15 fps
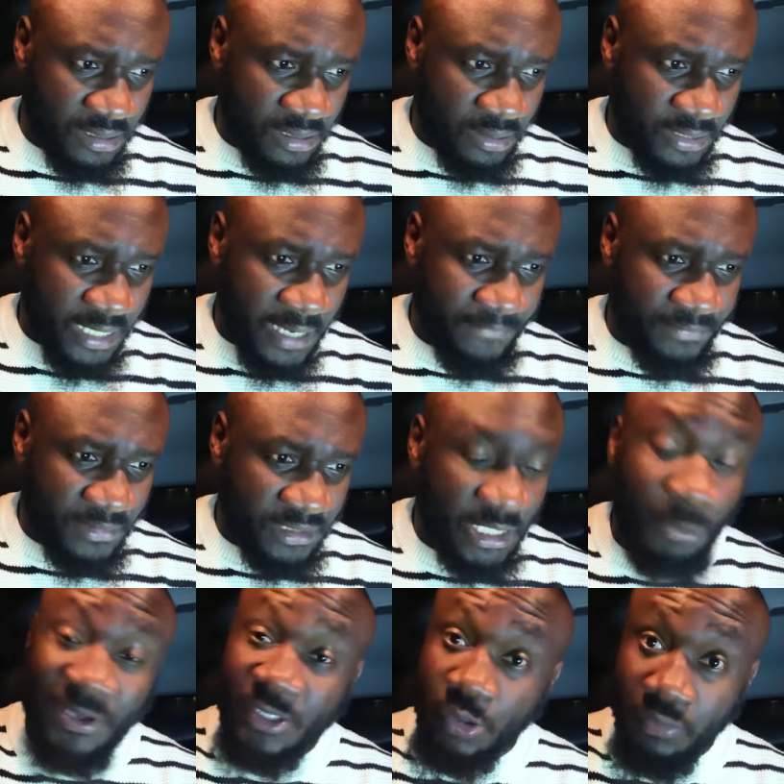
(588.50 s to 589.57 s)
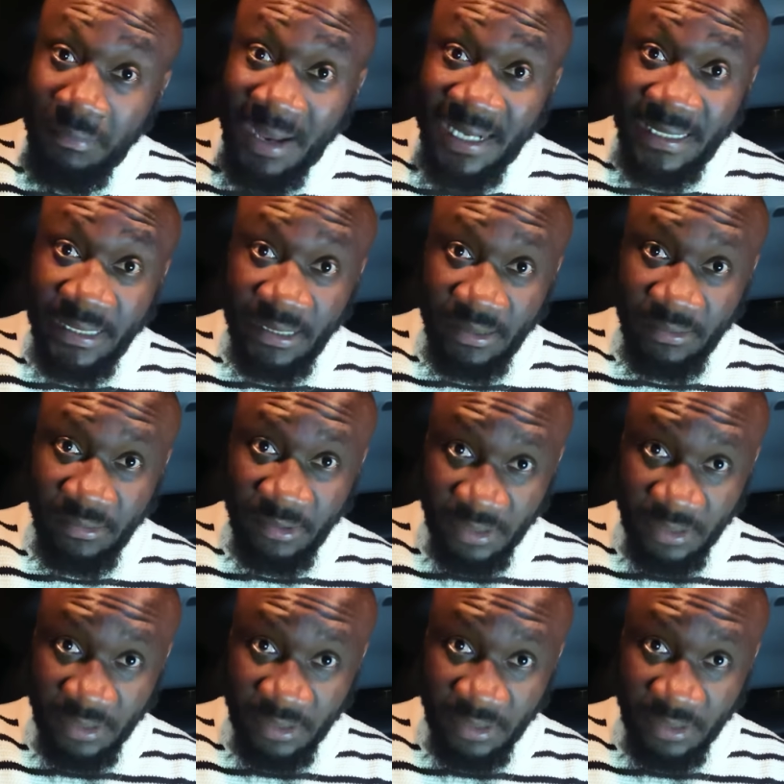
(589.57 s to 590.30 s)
Okay, they went to Mali.